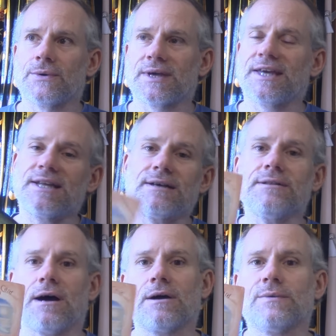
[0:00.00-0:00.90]
getting
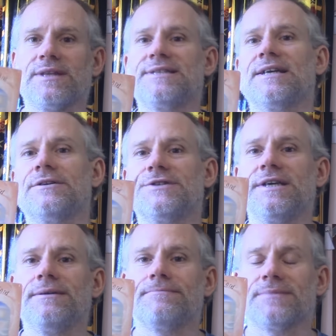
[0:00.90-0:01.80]
along with this
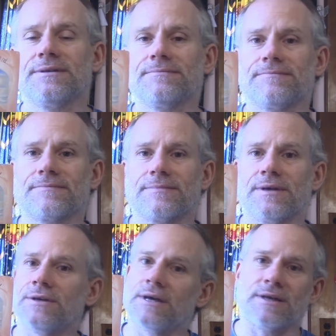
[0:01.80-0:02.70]
energy,
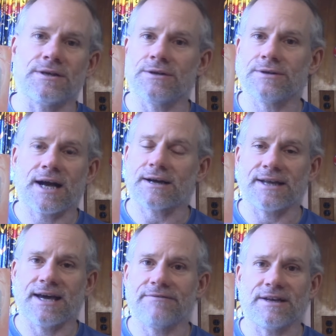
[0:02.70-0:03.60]
you're not going
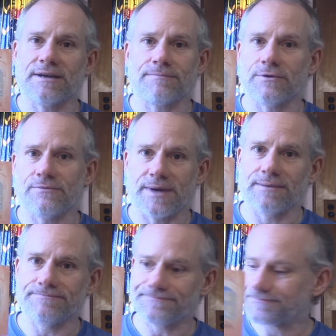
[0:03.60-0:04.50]
to have any improvement.
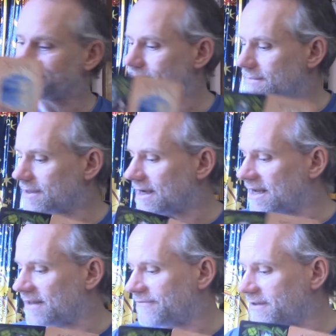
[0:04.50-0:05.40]

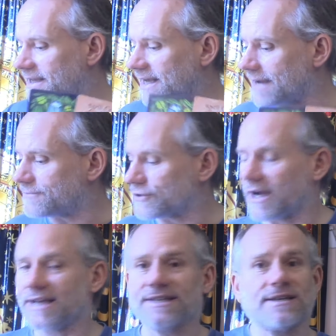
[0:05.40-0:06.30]
And I feel like I'm
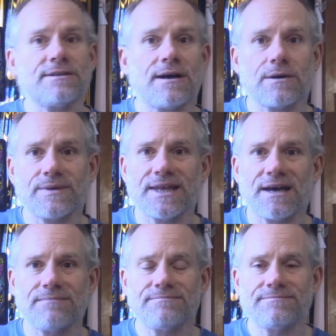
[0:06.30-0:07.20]
trying to get along with
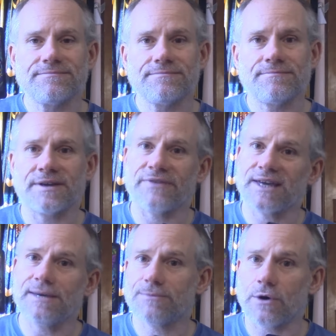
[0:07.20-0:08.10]
them but if I
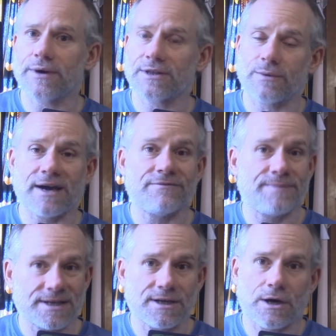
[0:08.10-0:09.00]
keep going the way I've
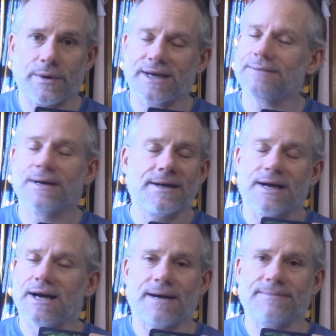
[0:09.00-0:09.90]
been going,
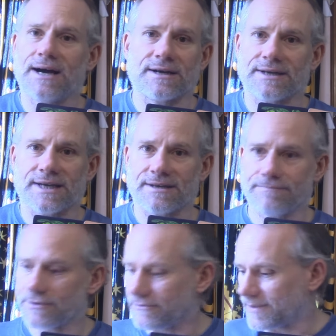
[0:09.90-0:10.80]
I'm not going to get
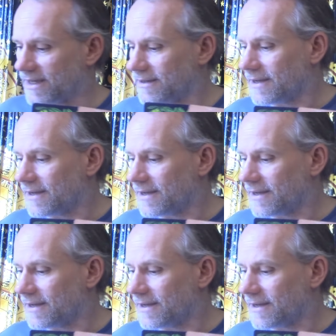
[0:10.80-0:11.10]
improvement.